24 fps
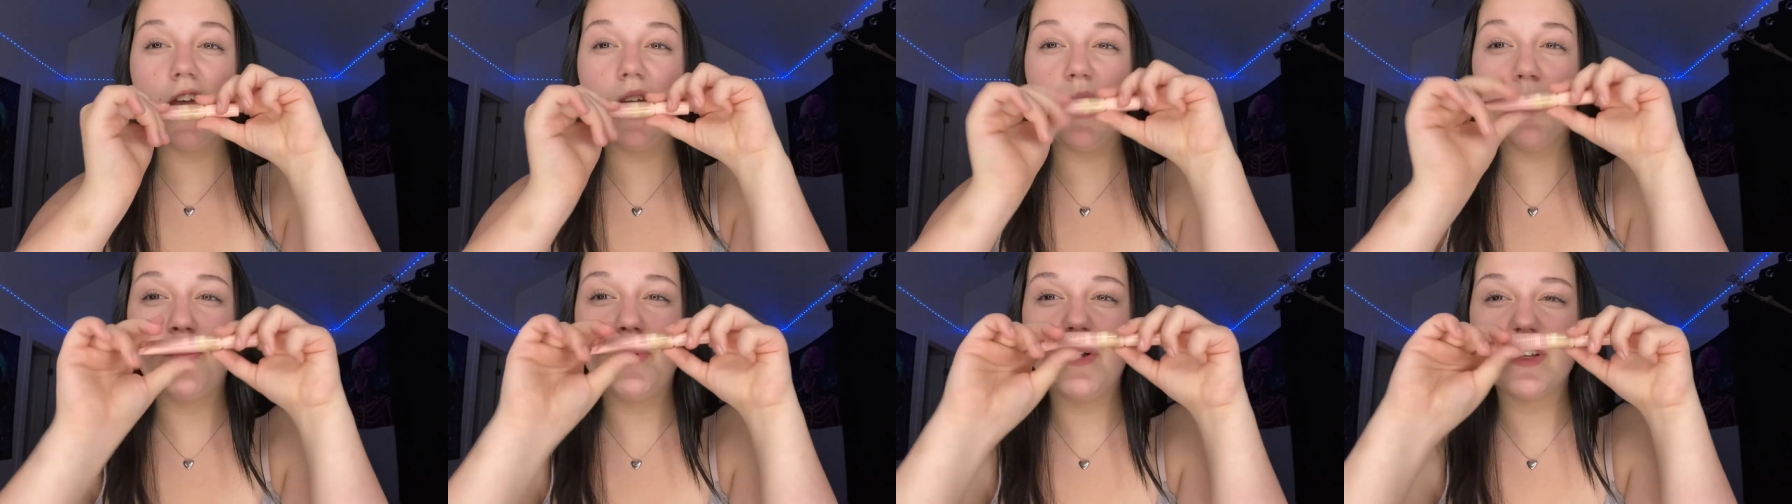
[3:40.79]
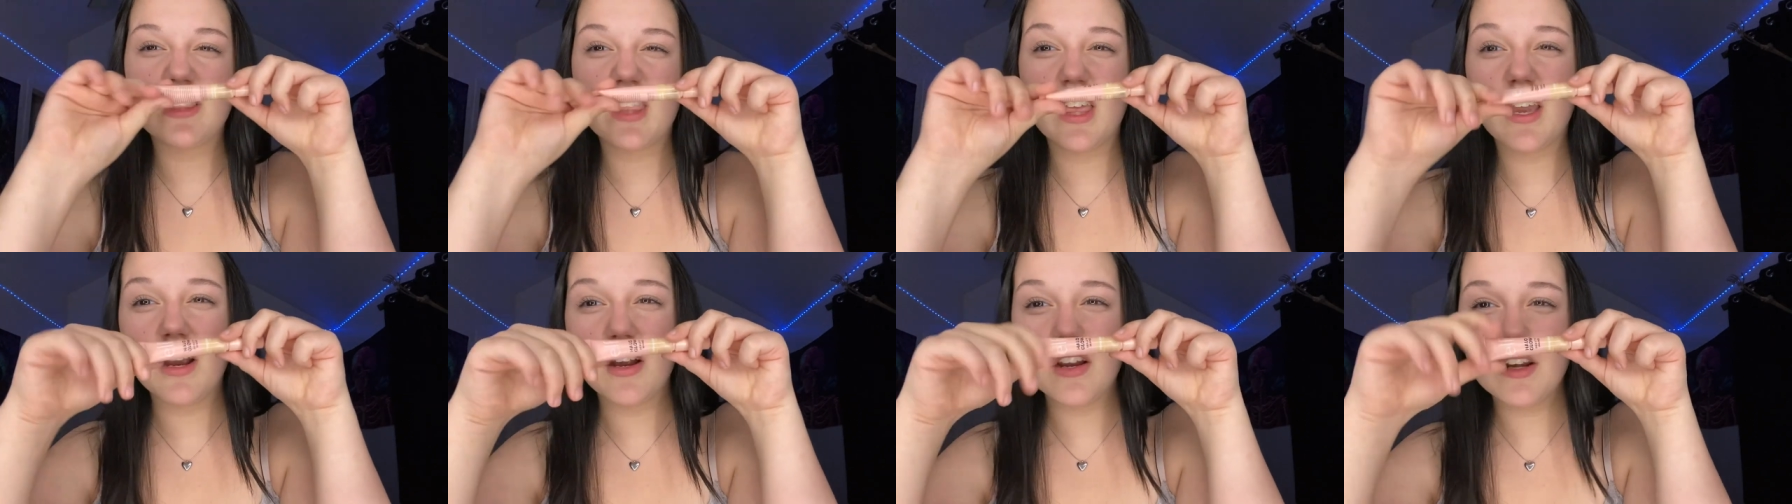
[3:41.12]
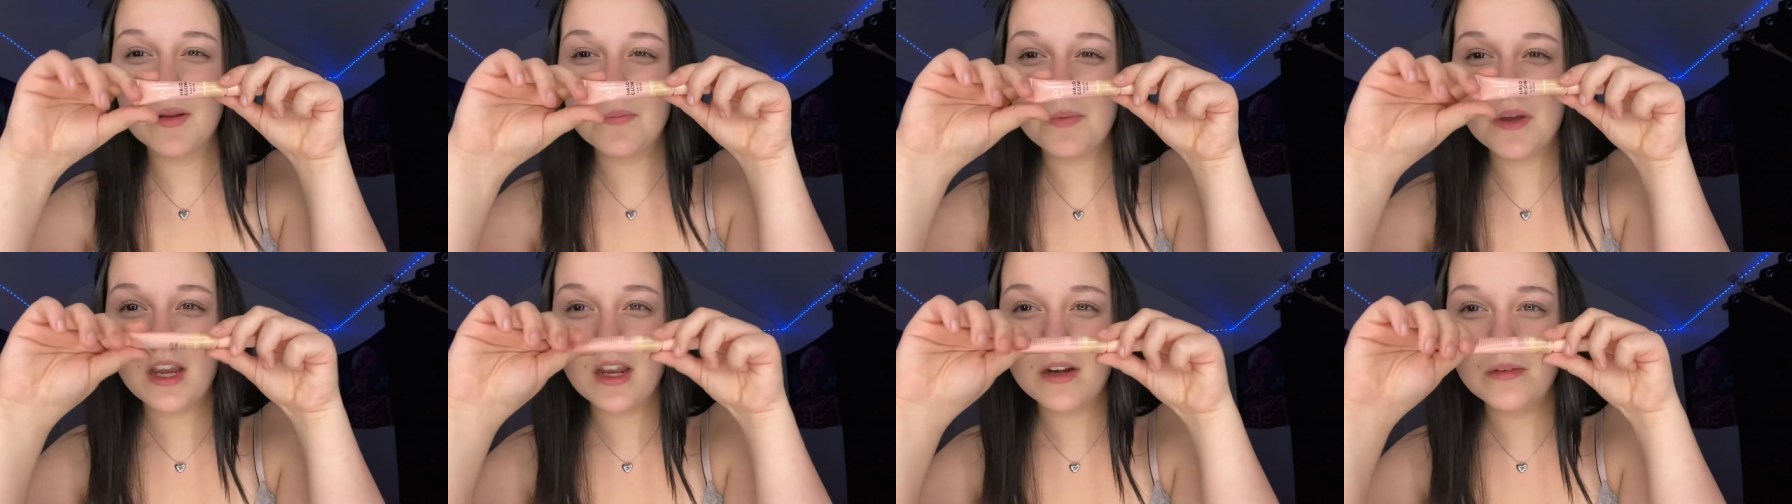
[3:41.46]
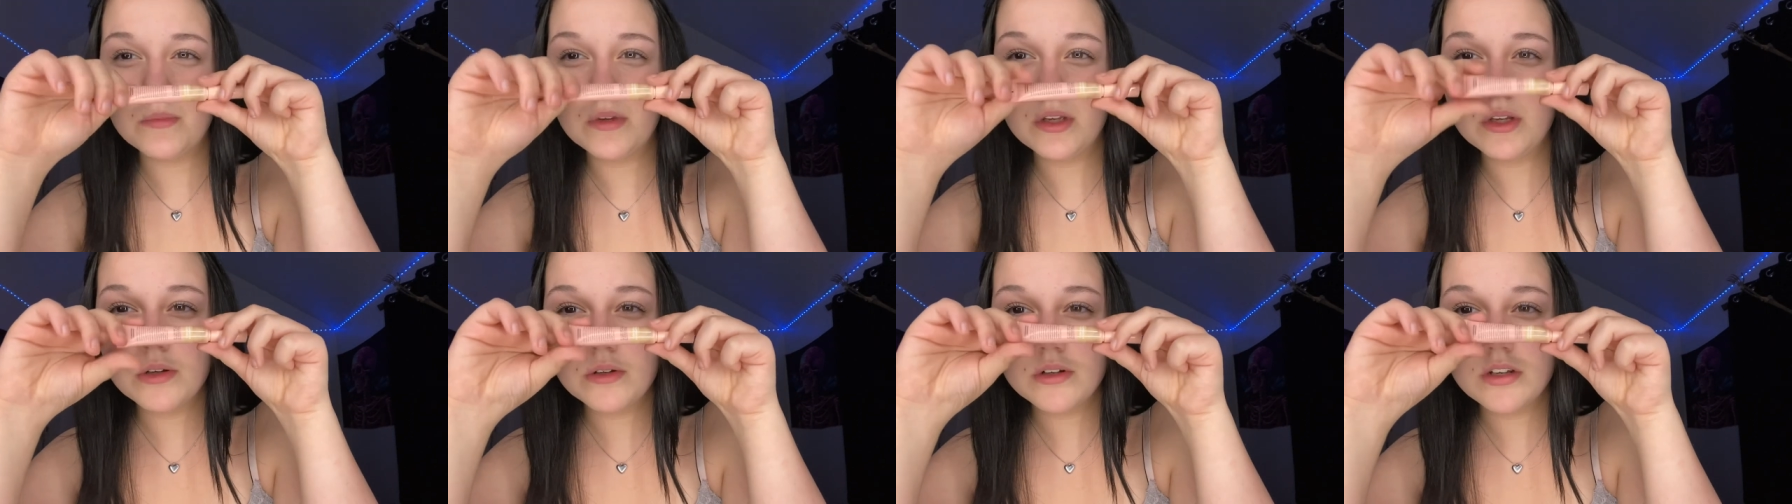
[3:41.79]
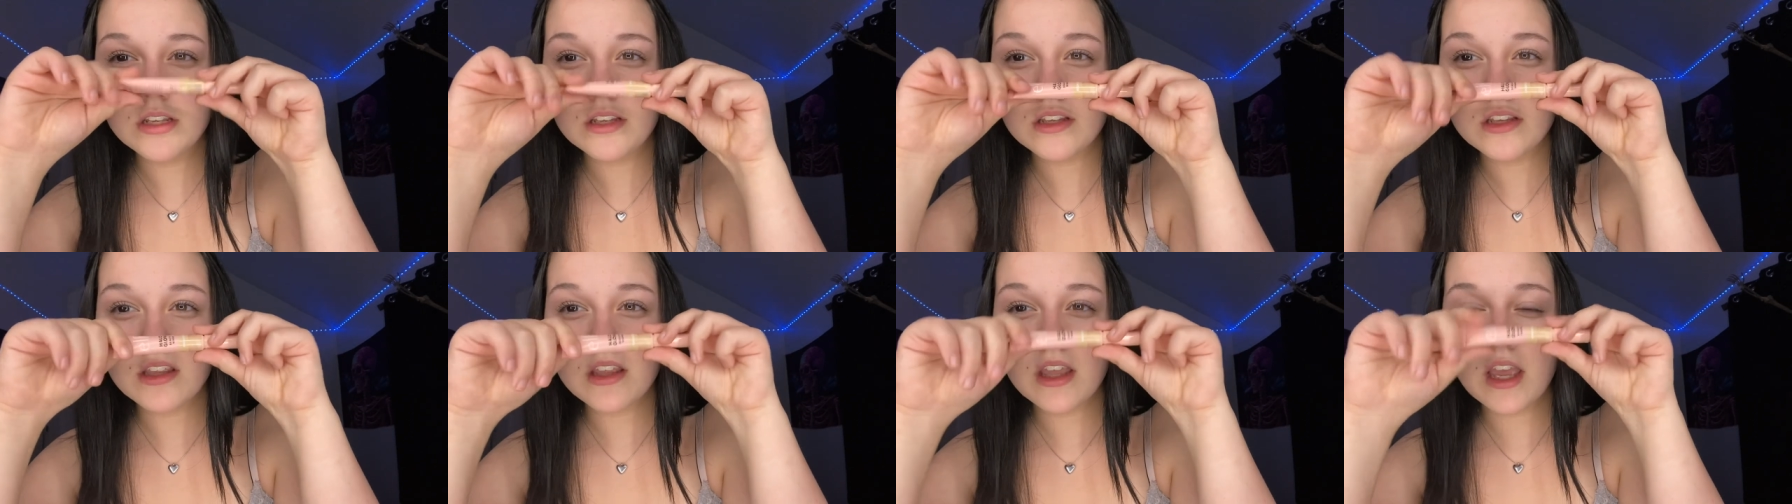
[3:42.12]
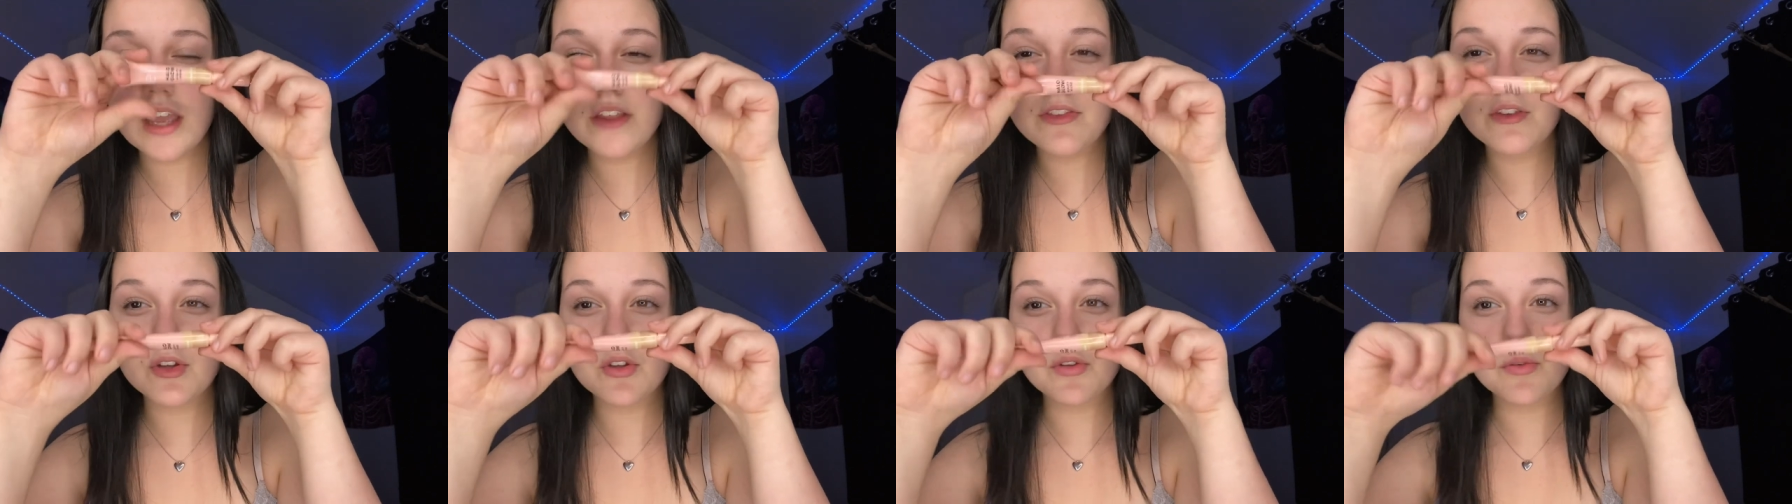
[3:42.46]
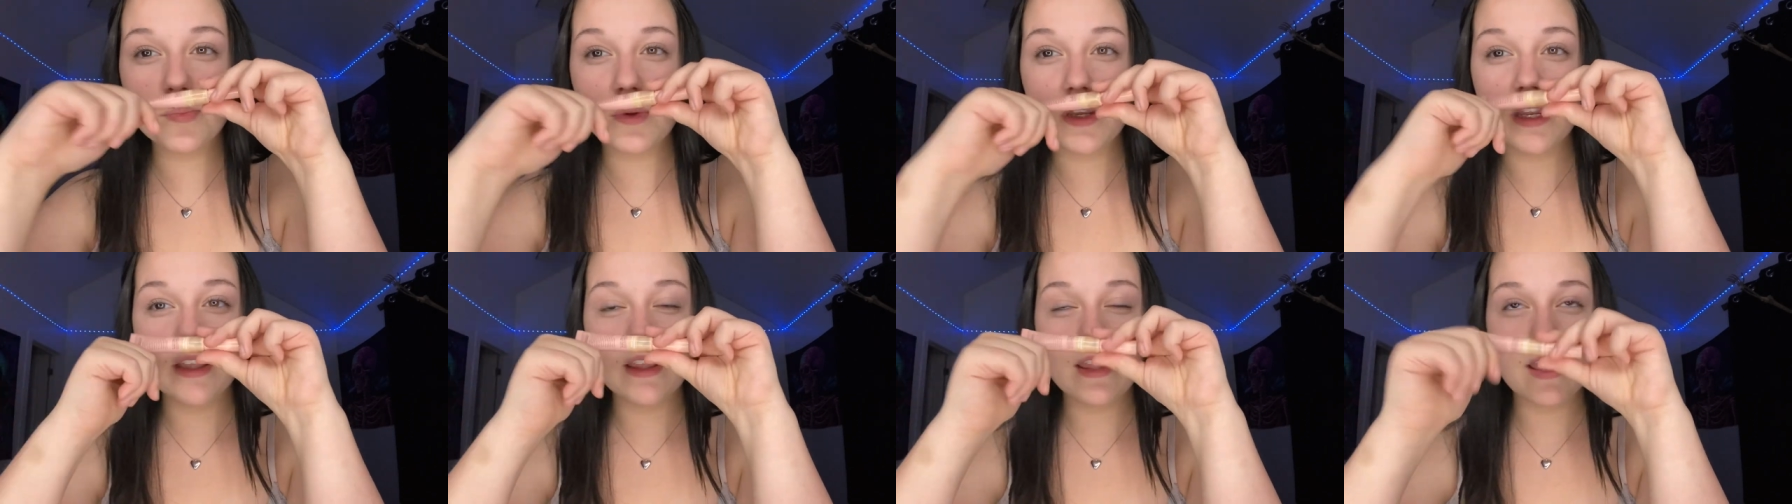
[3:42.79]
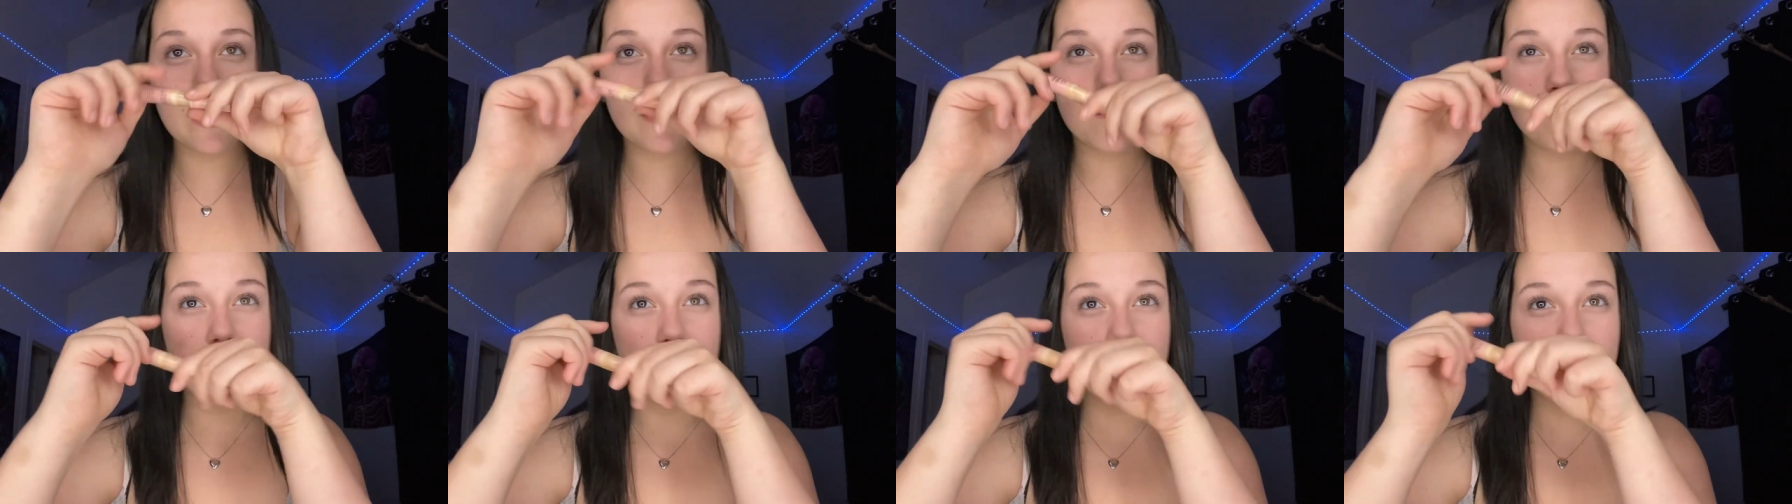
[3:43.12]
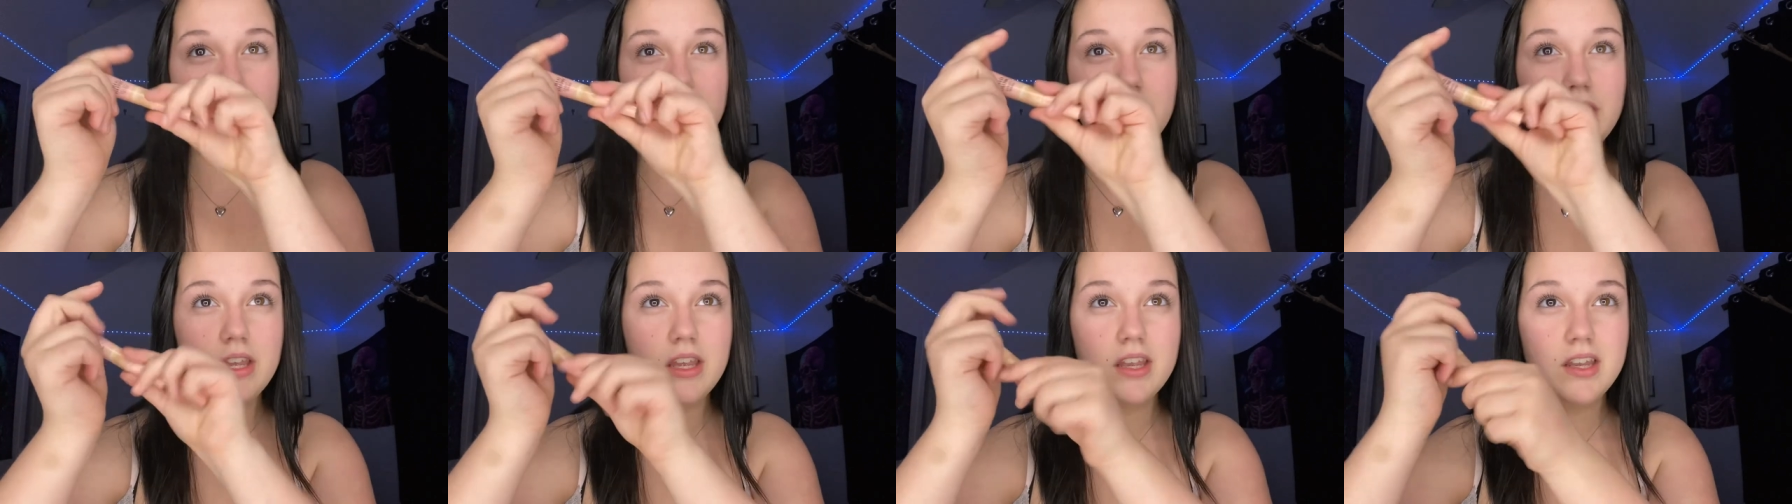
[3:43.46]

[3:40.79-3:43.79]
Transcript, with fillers: but they're in a bad mood and they're being like moody